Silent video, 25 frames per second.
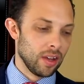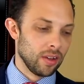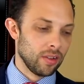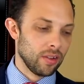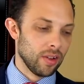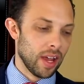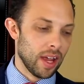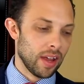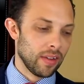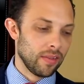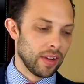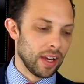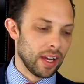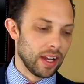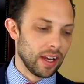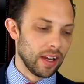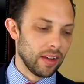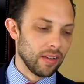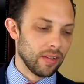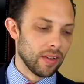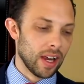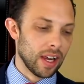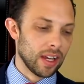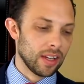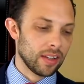Do I have
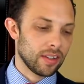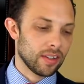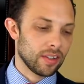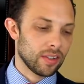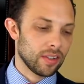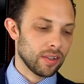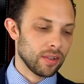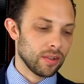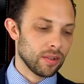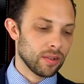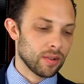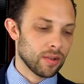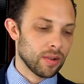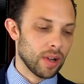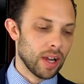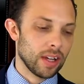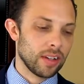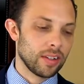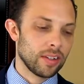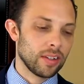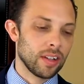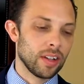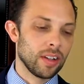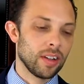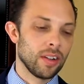any rights to
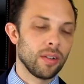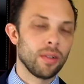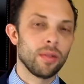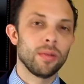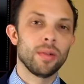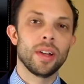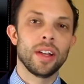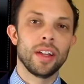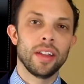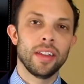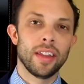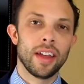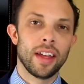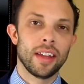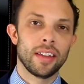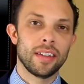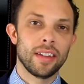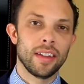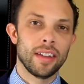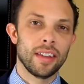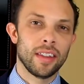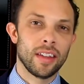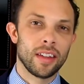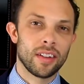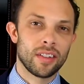question a will
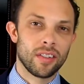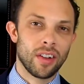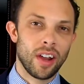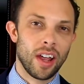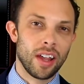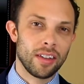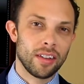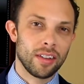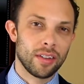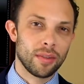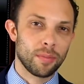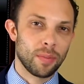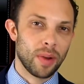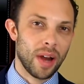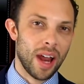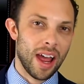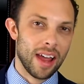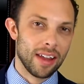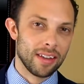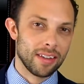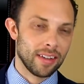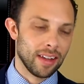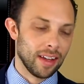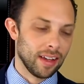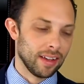that's in the trust
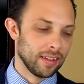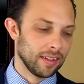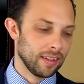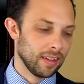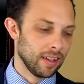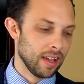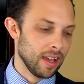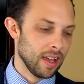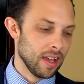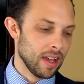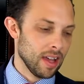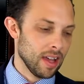process?